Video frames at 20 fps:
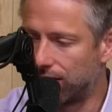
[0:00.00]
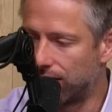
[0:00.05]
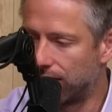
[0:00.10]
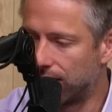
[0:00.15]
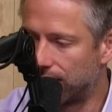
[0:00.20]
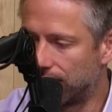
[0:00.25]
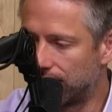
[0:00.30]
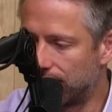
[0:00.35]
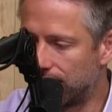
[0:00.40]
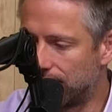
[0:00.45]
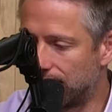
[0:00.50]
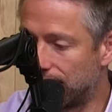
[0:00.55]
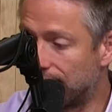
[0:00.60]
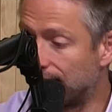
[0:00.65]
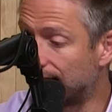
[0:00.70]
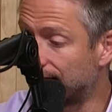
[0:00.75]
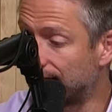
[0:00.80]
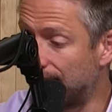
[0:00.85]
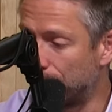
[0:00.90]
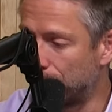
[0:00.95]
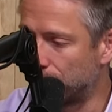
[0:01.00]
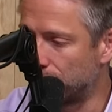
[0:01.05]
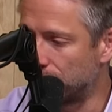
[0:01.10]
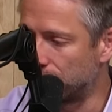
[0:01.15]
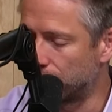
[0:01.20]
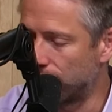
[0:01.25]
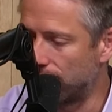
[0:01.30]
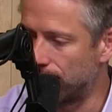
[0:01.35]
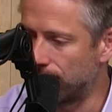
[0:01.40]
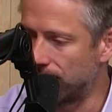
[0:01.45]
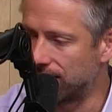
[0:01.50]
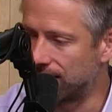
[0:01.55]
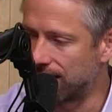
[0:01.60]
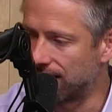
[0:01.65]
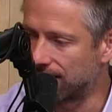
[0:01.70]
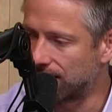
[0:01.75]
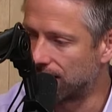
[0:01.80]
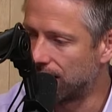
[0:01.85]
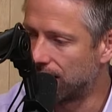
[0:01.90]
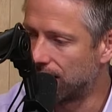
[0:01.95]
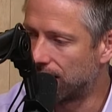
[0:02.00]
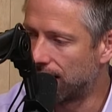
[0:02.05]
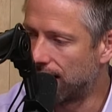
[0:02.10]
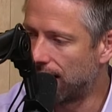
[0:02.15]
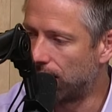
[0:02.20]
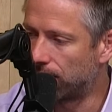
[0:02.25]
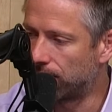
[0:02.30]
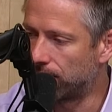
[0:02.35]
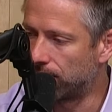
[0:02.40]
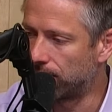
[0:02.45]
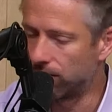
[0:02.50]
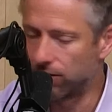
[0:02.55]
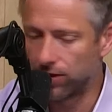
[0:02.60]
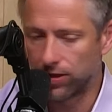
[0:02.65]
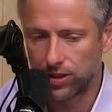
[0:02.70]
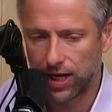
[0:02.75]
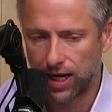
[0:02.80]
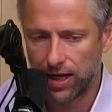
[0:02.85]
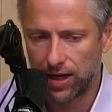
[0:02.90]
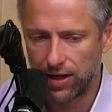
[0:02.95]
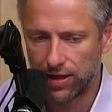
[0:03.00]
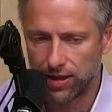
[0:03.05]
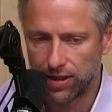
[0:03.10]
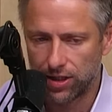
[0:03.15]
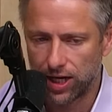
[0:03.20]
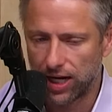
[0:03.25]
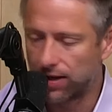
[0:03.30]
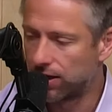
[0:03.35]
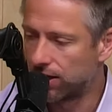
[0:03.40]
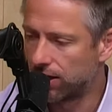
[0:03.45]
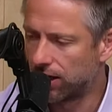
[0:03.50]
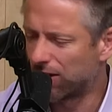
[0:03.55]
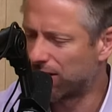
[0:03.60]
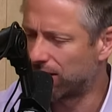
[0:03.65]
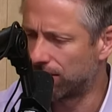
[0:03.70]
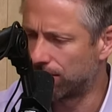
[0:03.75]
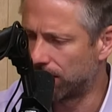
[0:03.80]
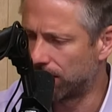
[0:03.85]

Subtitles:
there the exceptions, rape, incest, health of the child.